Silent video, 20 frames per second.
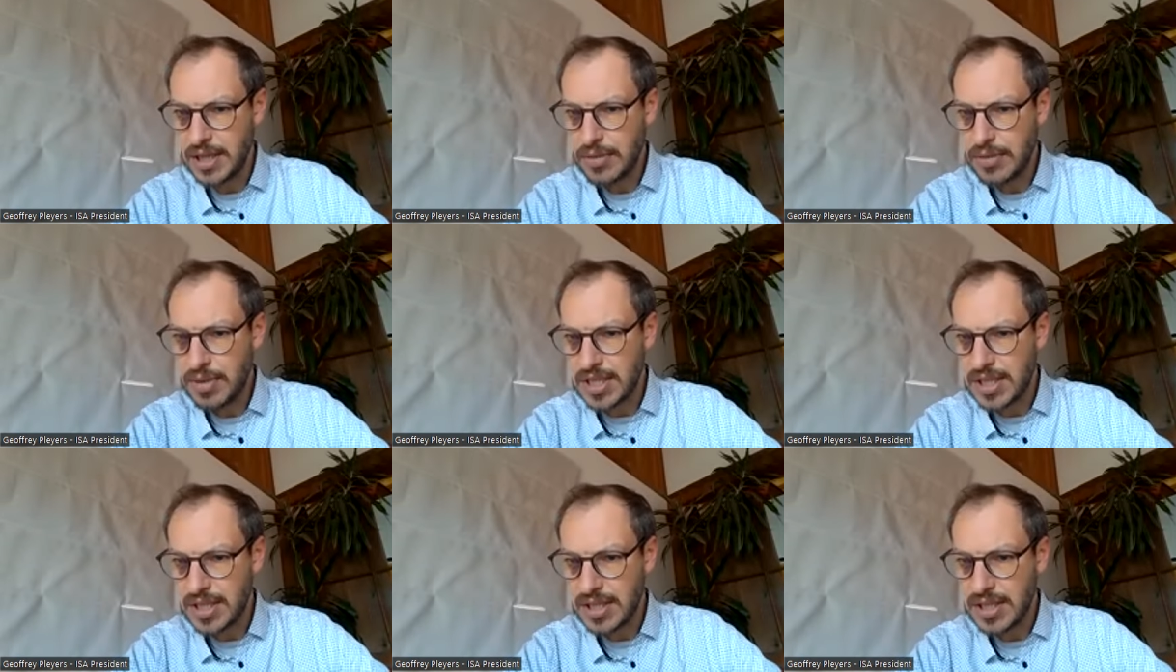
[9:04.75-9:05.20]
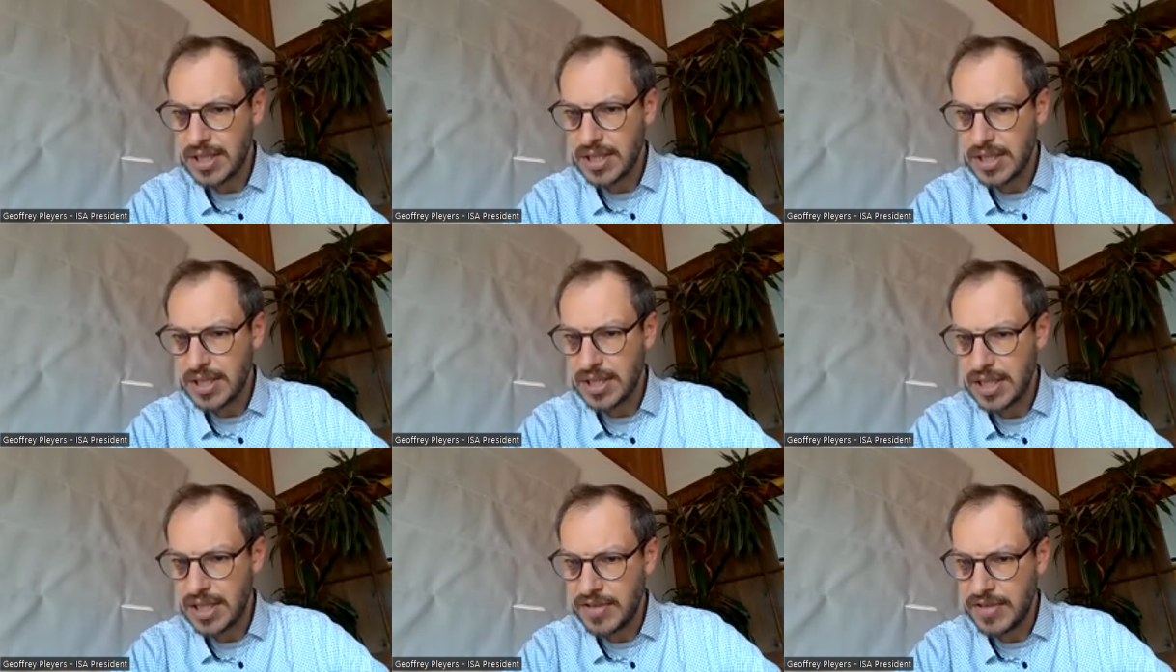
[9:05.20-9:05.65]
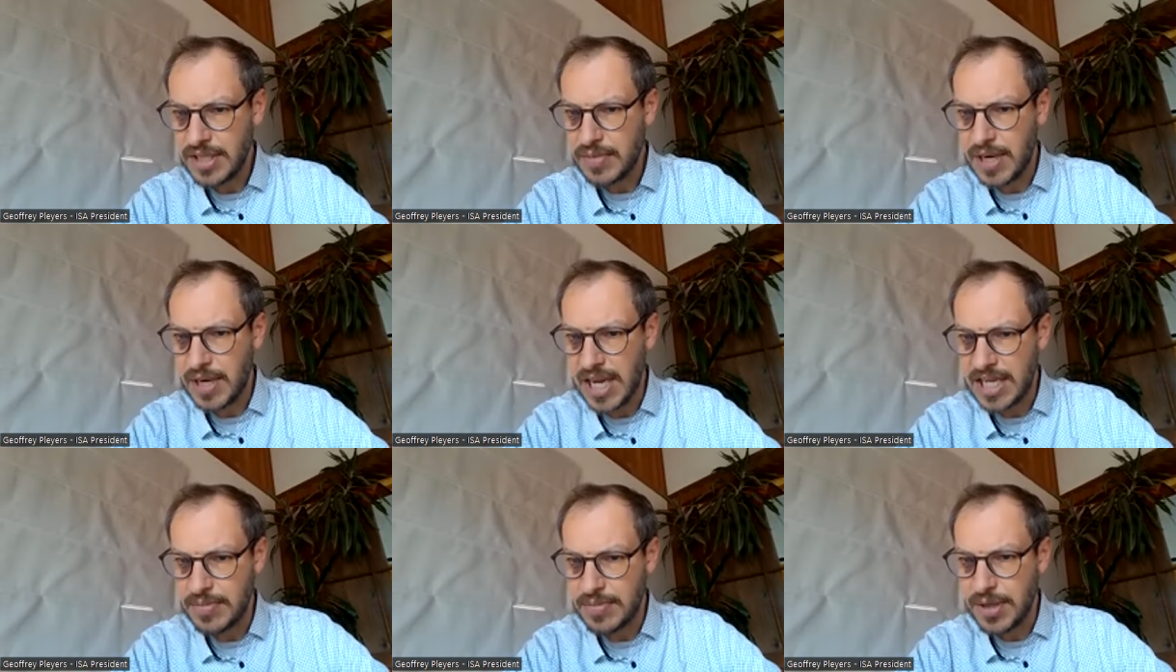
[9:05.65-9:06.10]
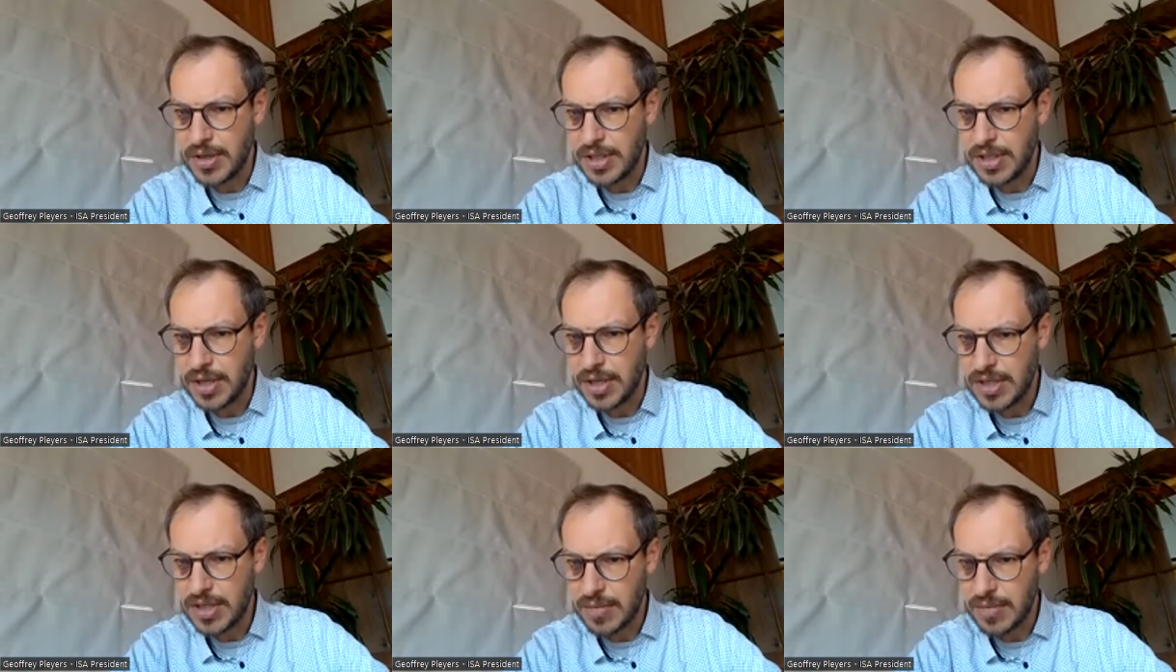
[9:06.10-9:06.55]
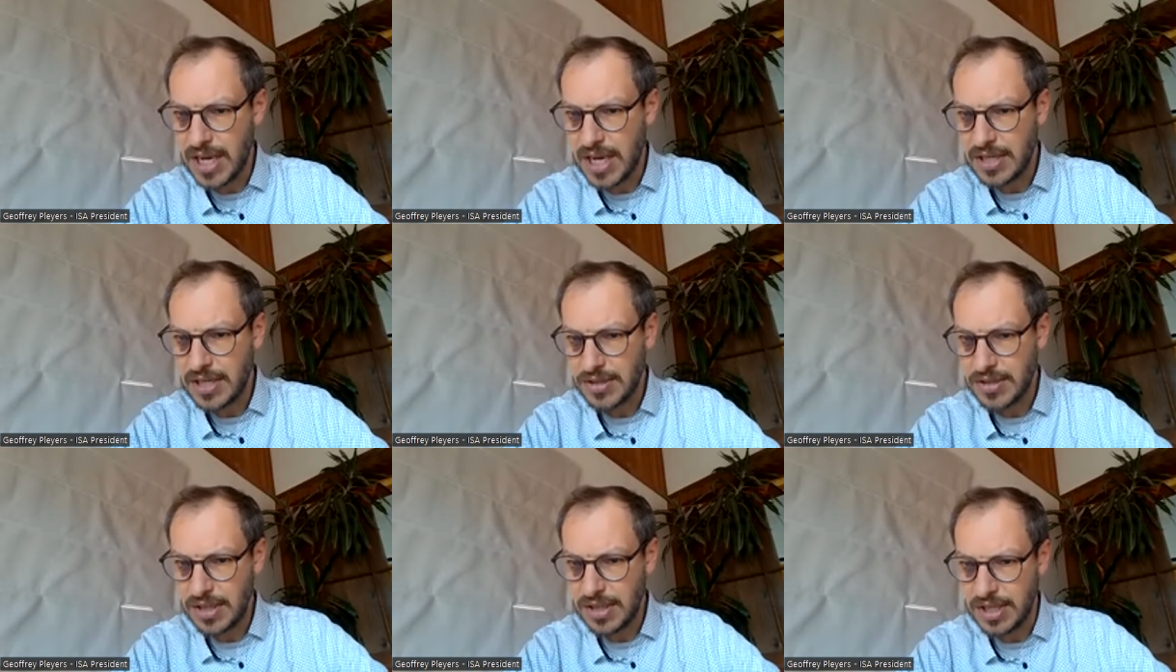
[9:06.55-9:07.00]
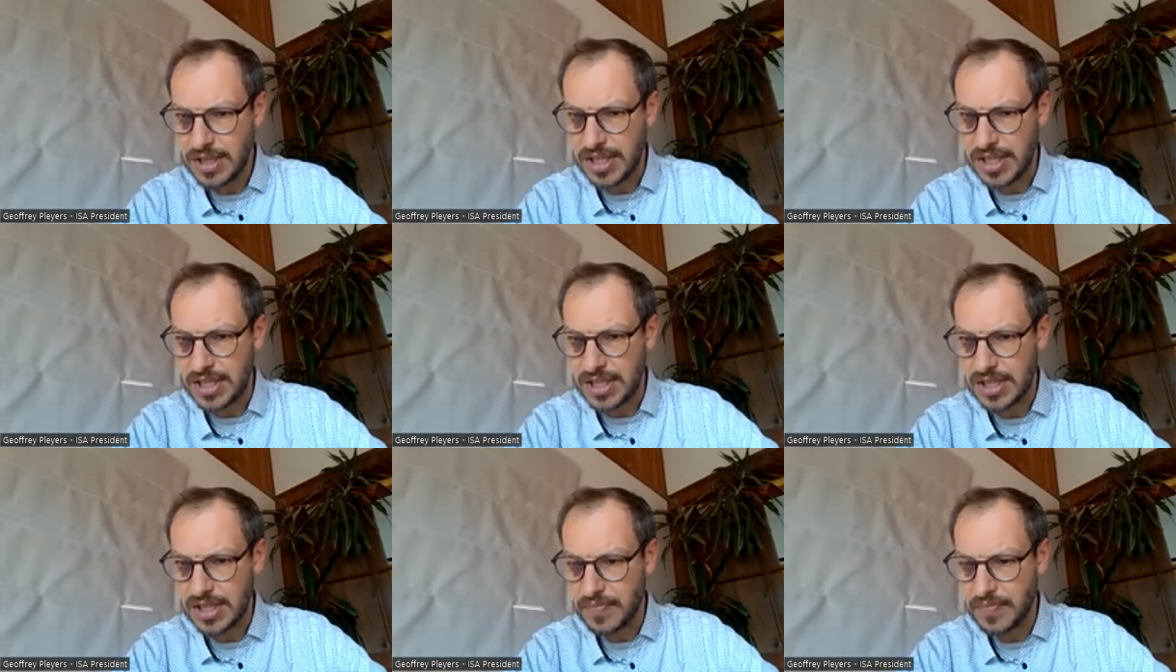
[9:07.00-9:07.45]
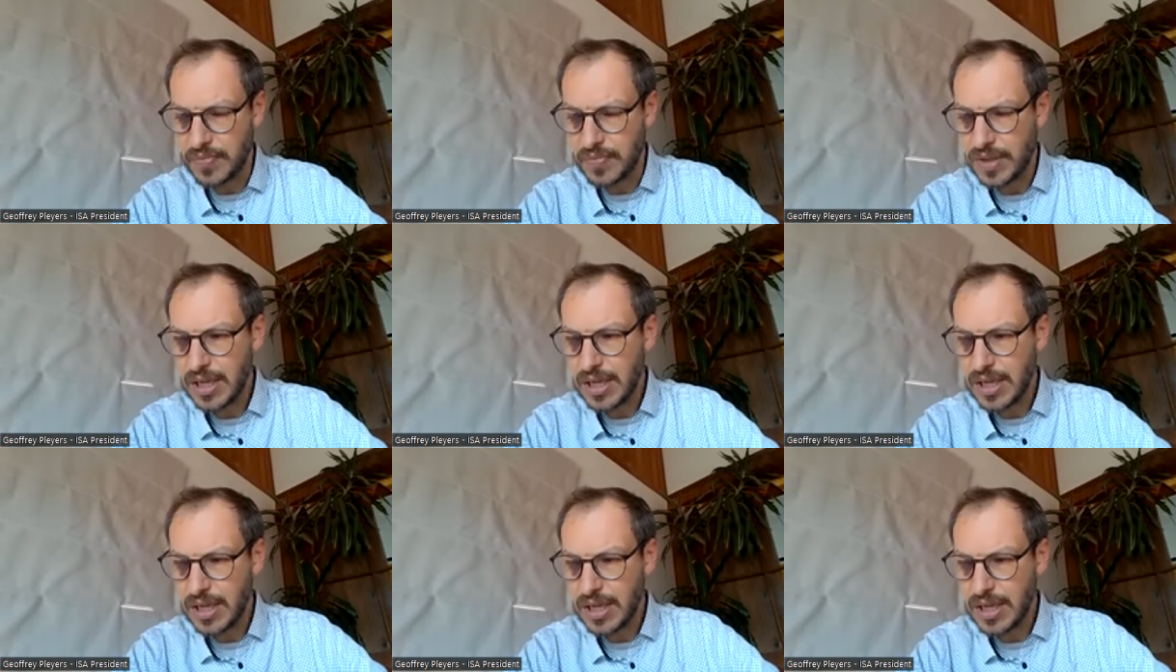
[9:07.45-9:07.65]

he was invisibilized because he was a black sociologist.